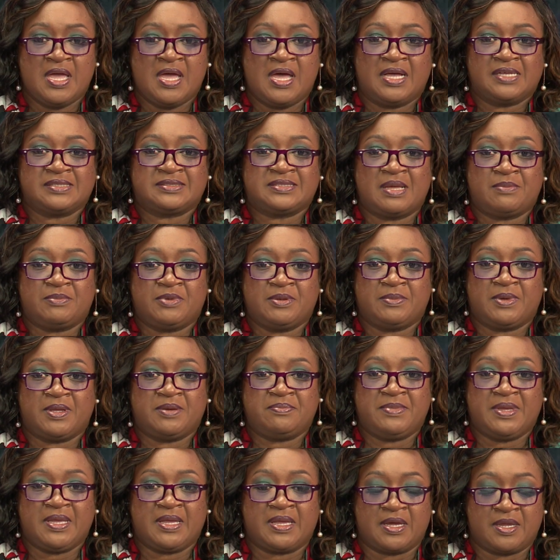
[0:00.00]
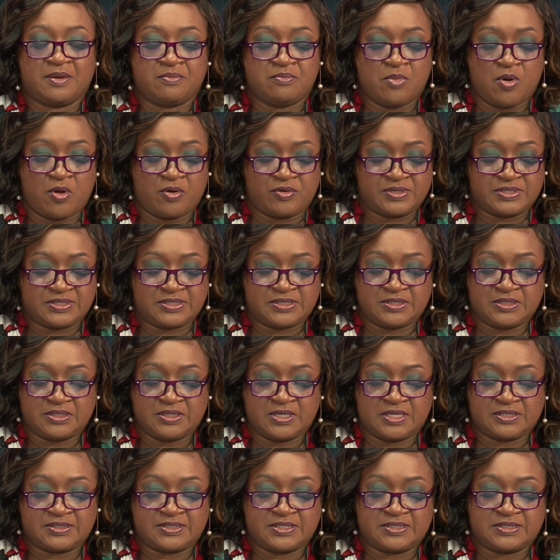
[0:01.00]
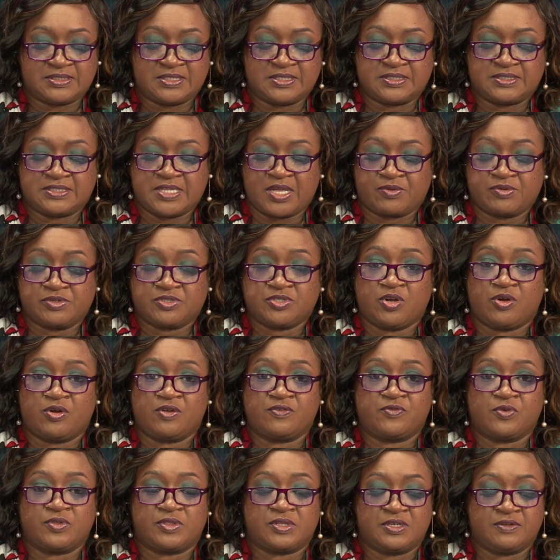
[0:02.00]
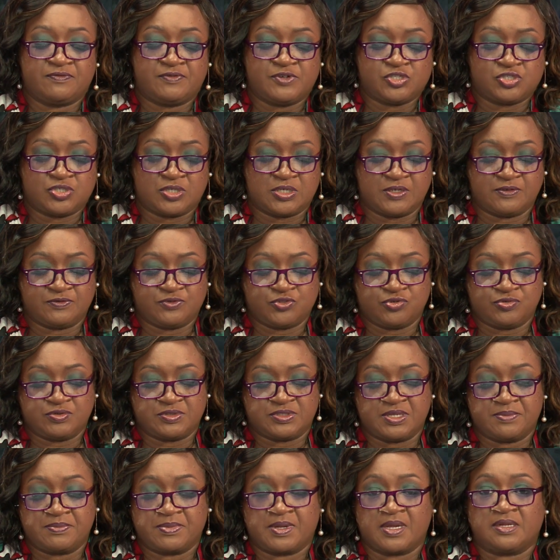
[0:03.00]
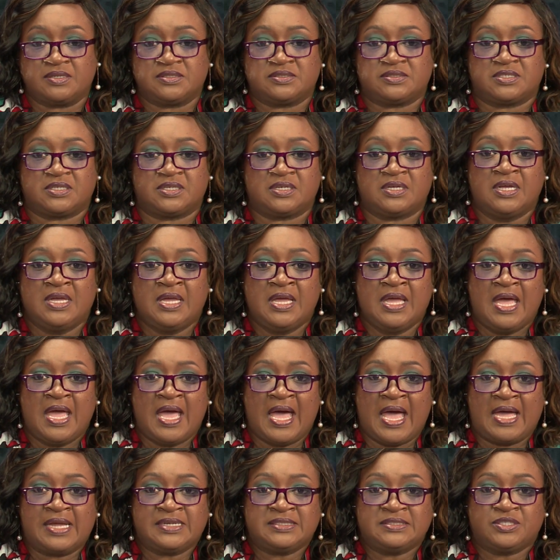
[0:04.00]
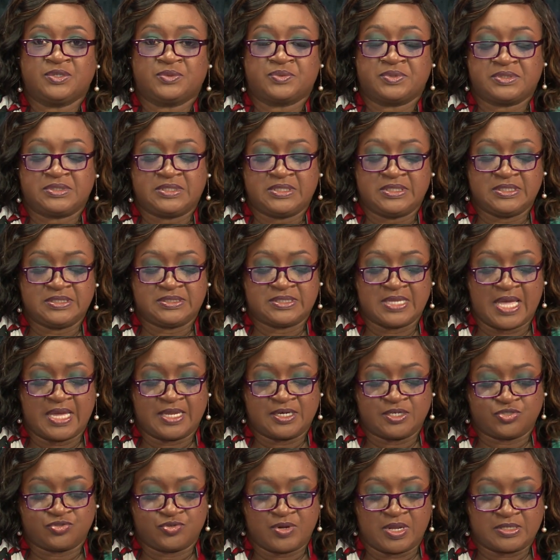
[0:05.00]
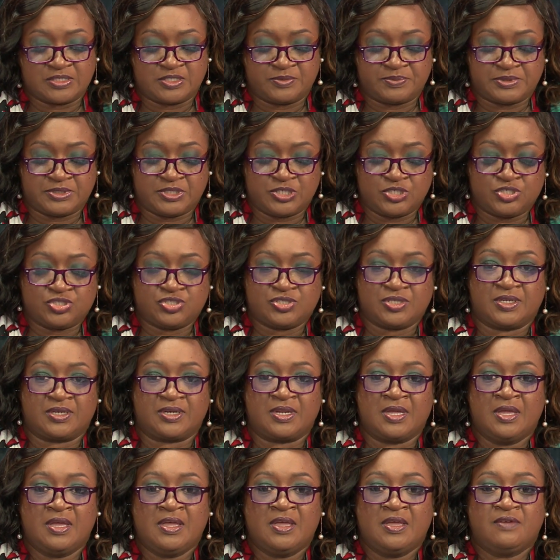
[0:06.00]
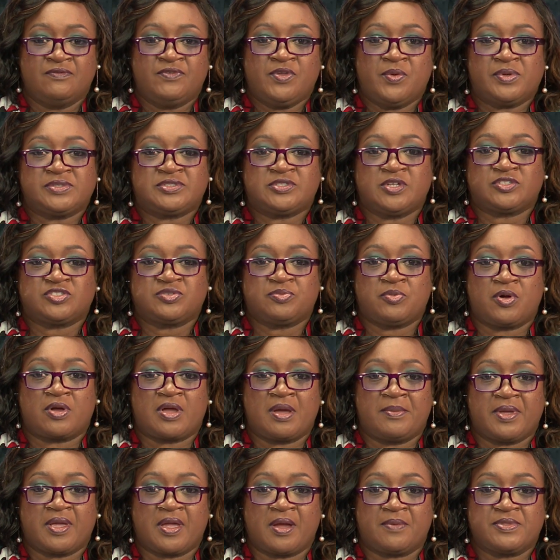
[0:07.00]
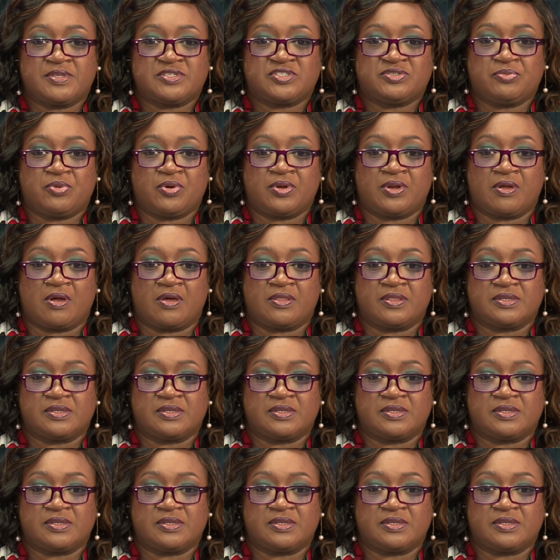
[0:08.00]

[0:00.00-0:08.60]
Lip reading: Assemblyman Megan Morrison, Assistant Secretary for the Division of Tourism, Culture, Antiquities and Transportation. There was lots more coming up this morning on